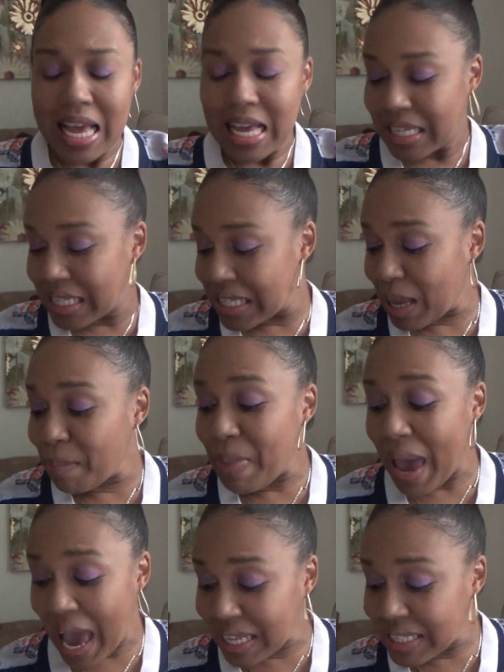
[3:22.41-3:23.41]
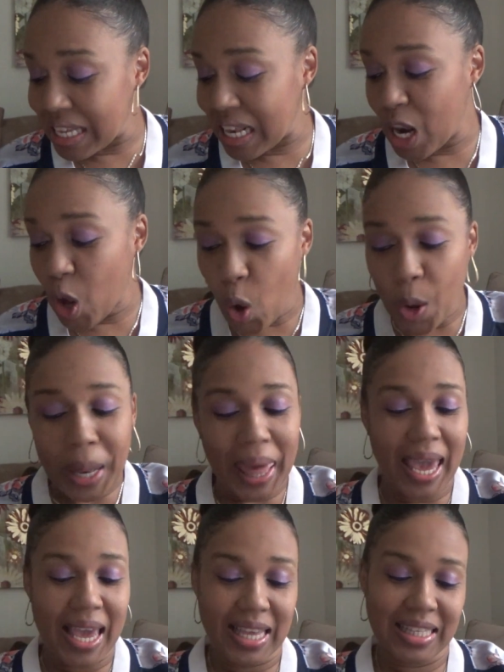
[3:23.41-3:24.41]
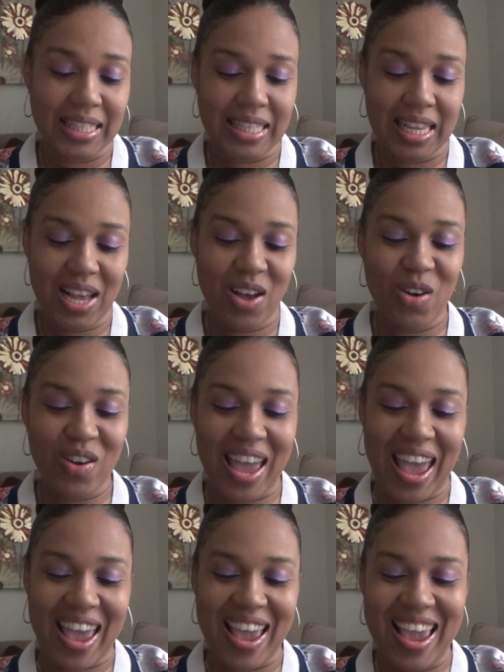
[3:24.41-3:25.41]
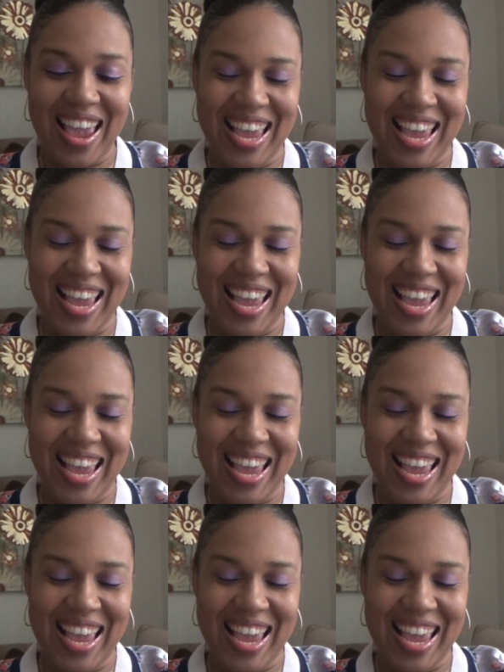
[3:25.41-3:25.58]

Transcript: Some pantalones. Okay.